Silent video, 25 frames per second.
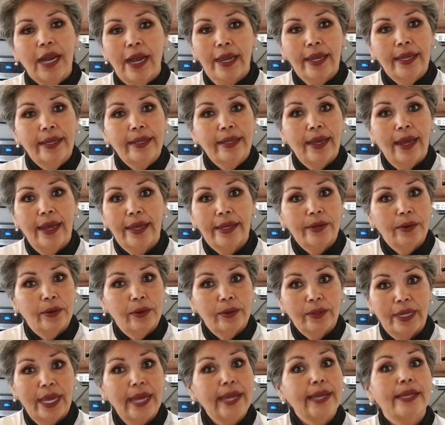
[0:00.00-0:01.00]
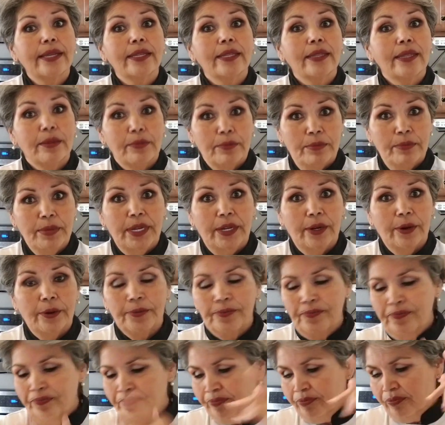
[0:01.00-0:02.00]
I don't like them bigger.
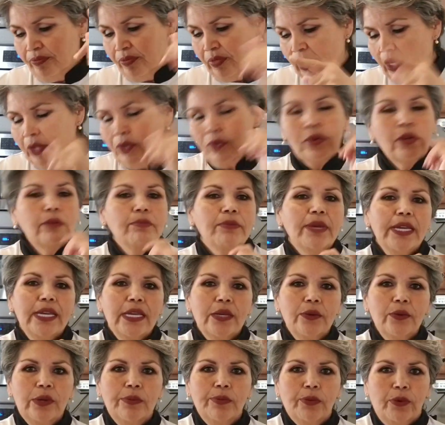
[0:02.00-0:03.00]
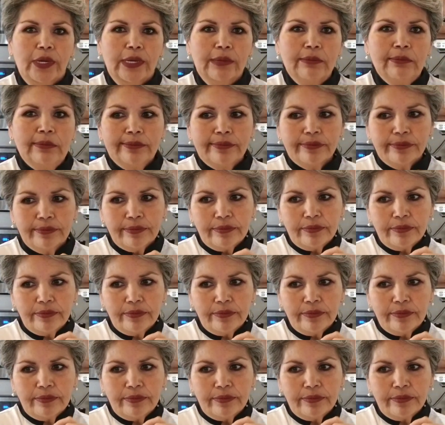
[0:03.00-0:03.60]
So I'm making whipped cream.